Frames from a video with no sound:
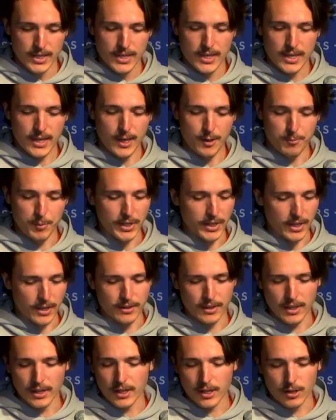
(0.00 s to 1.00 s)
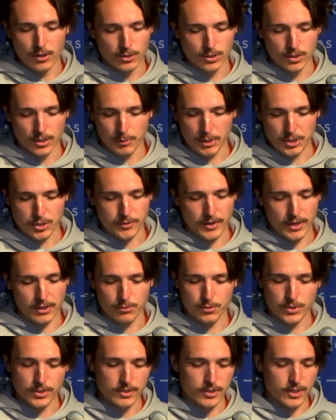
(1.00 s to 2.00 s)
And then there are a whole bunch of other
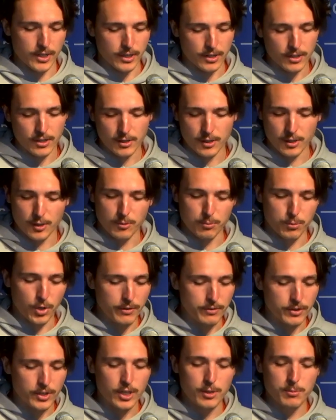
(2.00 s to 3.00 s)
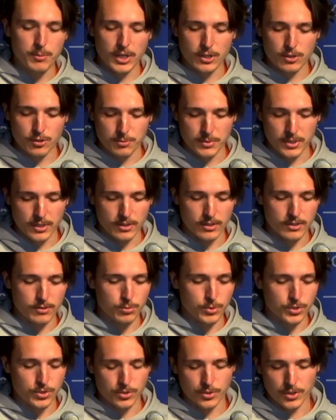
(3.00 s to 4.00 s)
reasons like private key management,
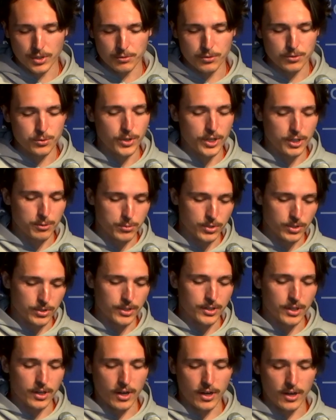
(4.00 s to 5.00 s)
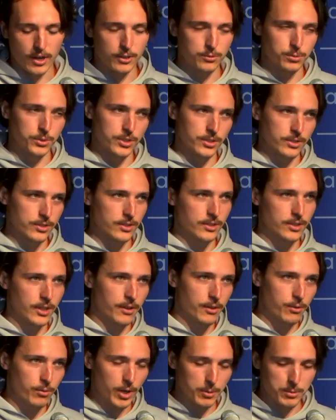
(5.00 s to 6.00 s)
which you don't have to do anymore in the cloud, which is
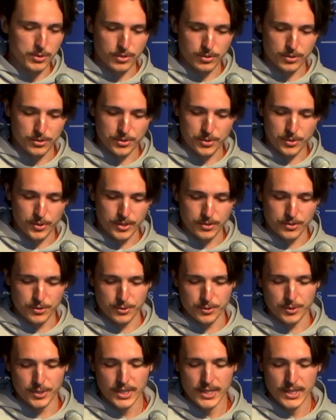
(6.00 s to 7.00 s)
another rabbit hole to go into.